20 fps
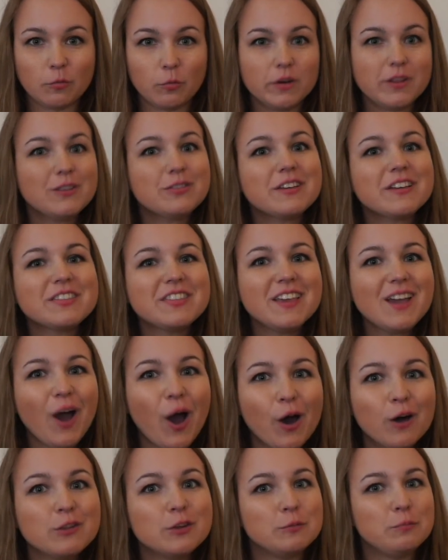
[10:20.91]
What do you think the
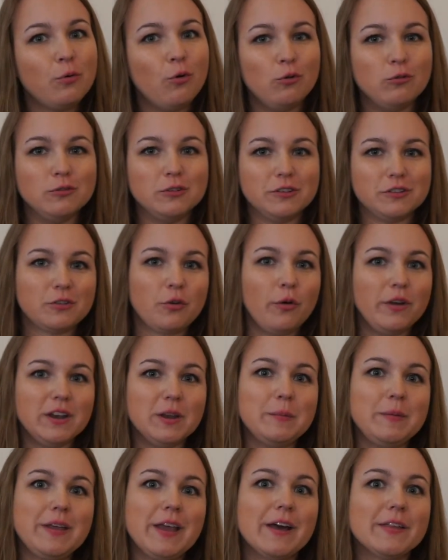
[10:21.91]
other pole is going
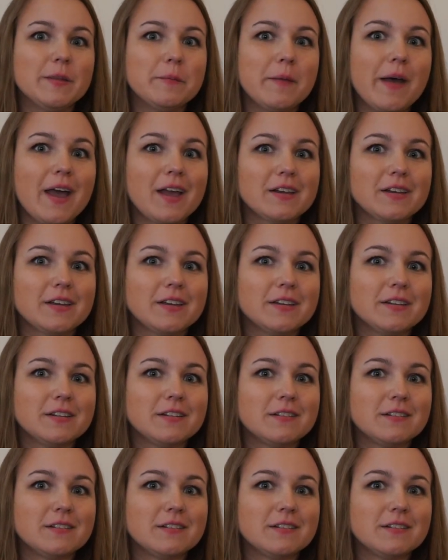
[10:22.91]
to be on the magnet?